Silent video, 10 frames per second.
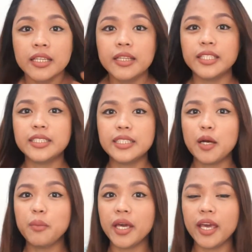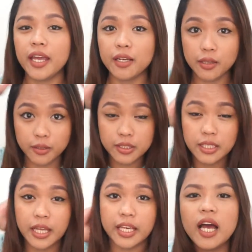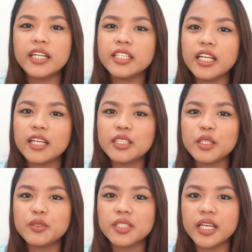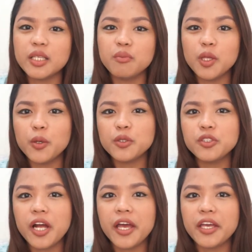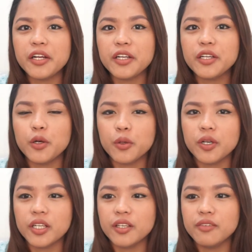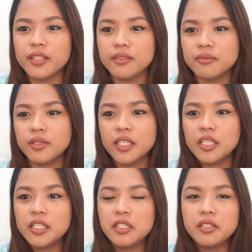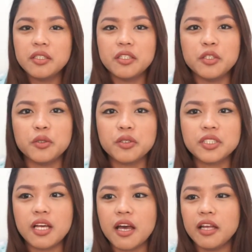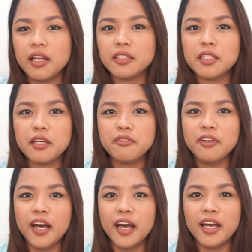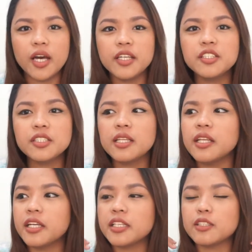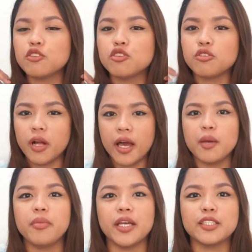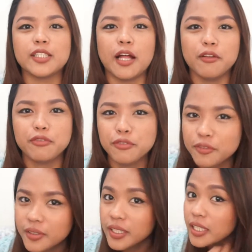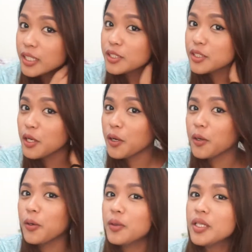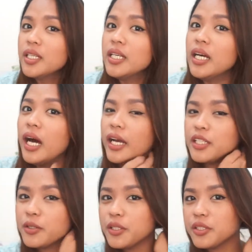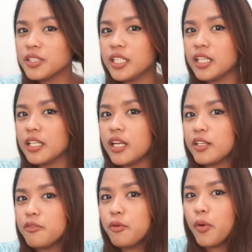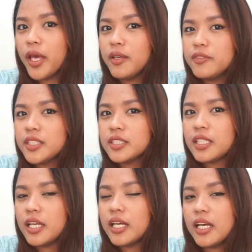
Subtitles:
This is how my hair looks like. I did not use any blow dryer or even yung sa electric fan. I just let it dry by itself. So I know you're seeing a lot of waves.